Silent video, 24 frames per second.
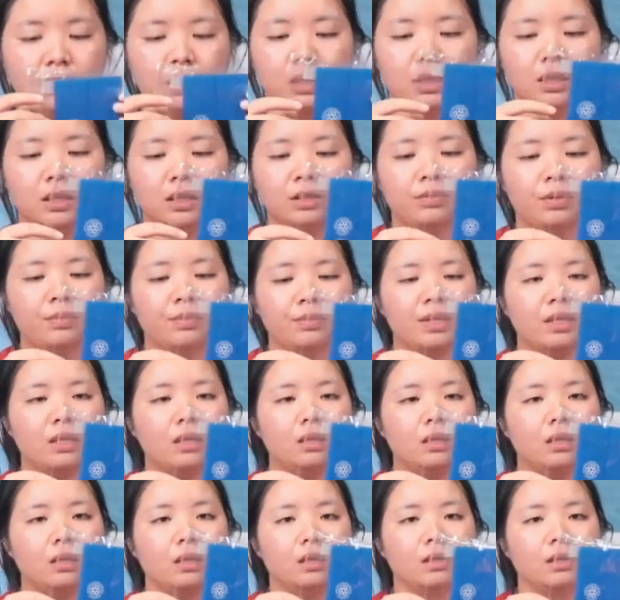It will
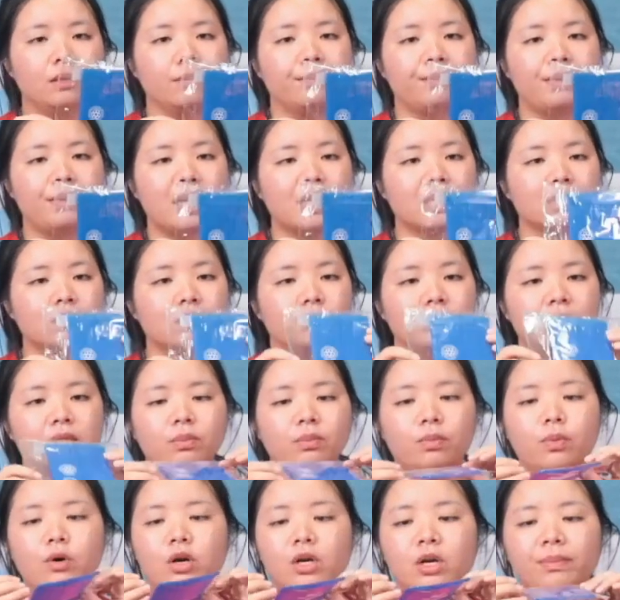be packed with a
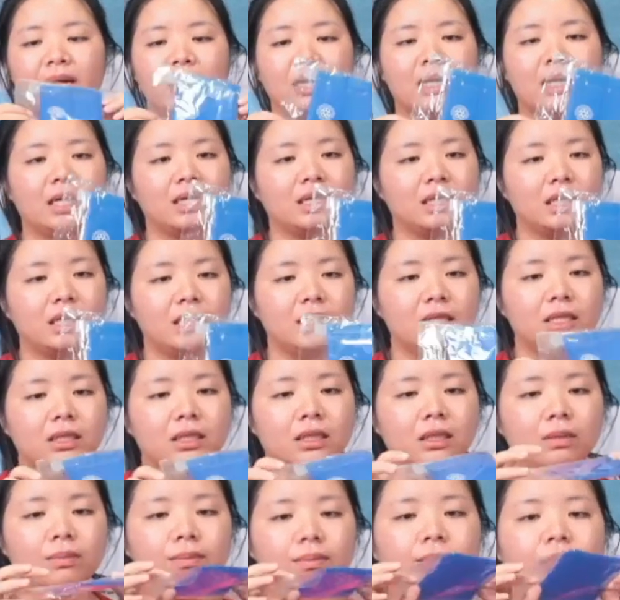poly bag like this
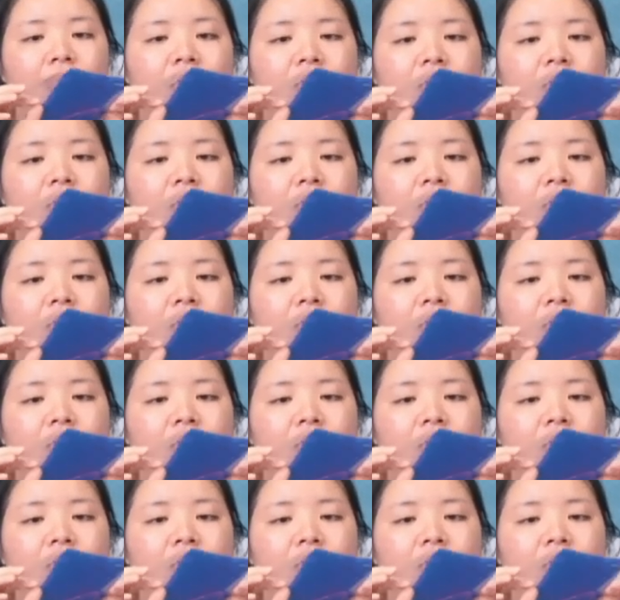and